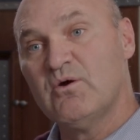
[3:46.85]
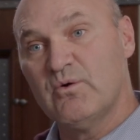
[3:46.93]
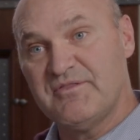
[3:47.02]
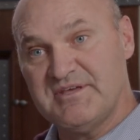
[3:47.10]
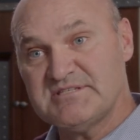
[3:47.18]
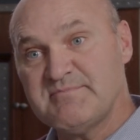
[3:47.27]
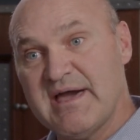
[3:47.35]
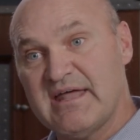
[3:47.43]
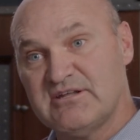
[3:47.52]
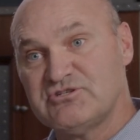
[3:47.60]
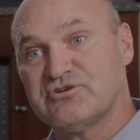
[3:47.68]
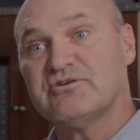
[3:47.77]
with his
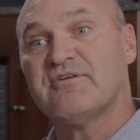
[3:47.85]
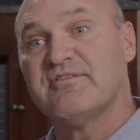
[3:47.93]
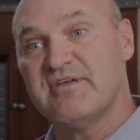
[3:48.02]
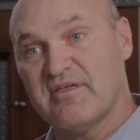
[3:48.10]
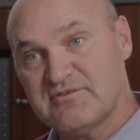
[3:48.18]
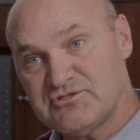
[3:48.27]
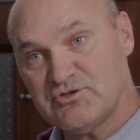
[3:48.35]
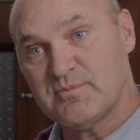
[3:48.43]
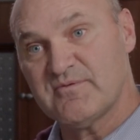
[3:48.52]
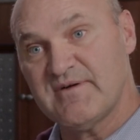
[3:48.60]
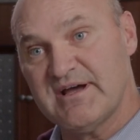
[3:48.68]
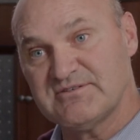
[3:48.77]
manager, the other
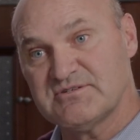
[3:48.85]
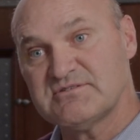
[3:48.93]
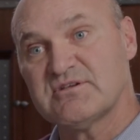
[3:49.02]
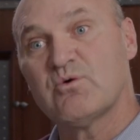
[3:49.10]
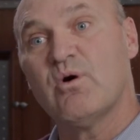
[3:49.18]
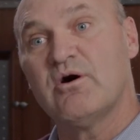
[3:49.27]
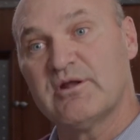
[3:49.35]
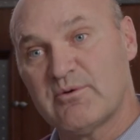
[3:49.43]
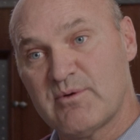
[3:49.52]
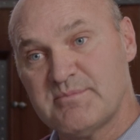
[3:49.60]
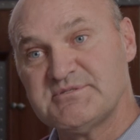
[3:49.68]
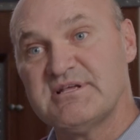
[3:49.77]
supervisors, a quality
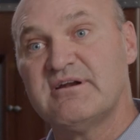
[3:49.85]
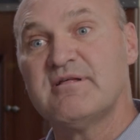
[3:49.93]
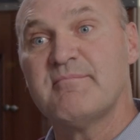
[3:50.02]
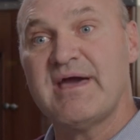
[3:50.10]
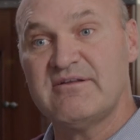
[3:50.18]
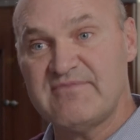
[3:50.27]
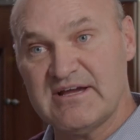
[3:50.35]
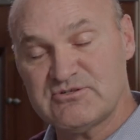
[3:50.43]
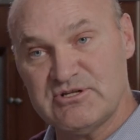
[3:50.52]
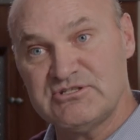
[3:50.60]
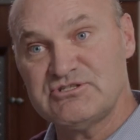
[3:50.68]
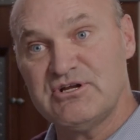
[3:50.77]
representative, and
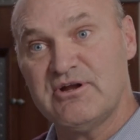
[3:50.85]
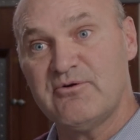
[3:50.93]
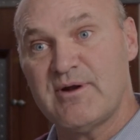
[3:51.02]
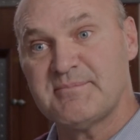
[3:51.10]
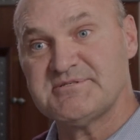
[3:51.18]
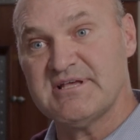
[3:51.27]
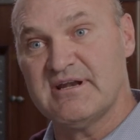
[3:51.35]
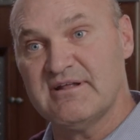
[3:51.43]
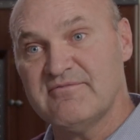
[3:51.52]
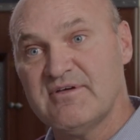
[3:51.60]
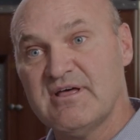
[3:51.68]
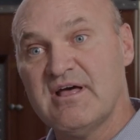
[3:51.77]
manufacturing engineering
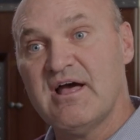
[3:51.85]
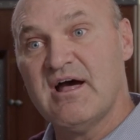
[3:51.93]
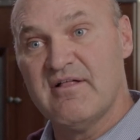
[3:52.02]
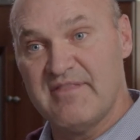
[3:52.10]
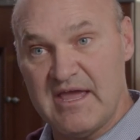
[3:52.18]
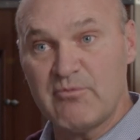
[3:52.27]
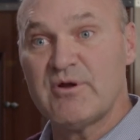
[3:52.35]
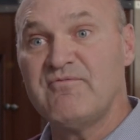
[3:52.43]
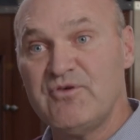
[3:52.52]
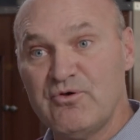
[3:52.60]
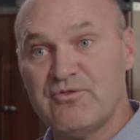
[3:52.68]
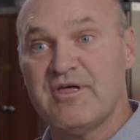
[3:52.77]
representative. They
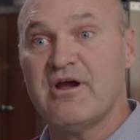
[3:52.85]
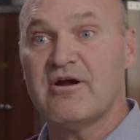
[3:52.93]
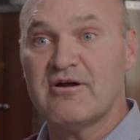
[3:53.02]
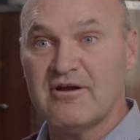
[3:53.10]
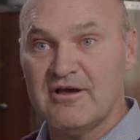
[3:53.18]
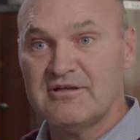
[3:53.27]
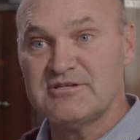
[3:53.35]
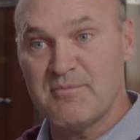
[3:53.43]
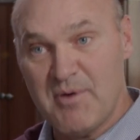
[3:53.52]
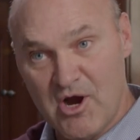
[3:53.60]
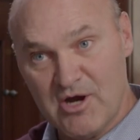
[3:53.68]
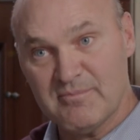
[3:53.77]
review their
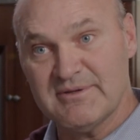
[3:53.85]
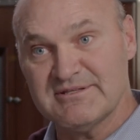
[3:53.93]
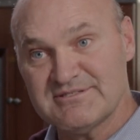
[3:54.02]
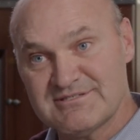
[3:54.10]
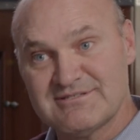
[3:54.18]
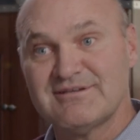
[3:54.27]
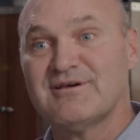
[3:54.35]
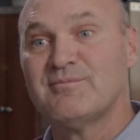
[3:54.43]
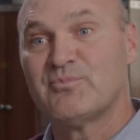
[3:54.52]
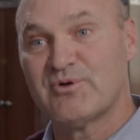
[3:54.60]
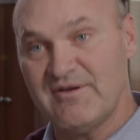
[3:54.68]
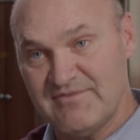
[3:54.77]
department's
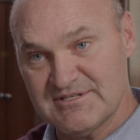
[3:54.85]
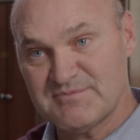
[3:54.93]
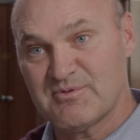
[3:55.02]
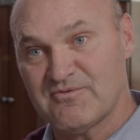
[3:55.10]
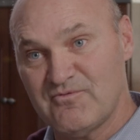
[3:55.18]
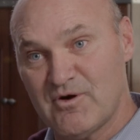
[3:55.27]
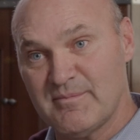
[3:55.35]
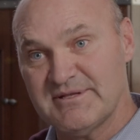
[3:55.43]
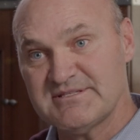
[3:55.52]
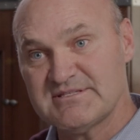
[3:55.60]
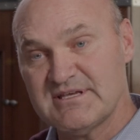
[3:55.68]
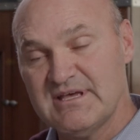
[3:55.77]
previous
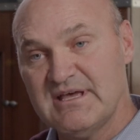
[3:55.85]
performance,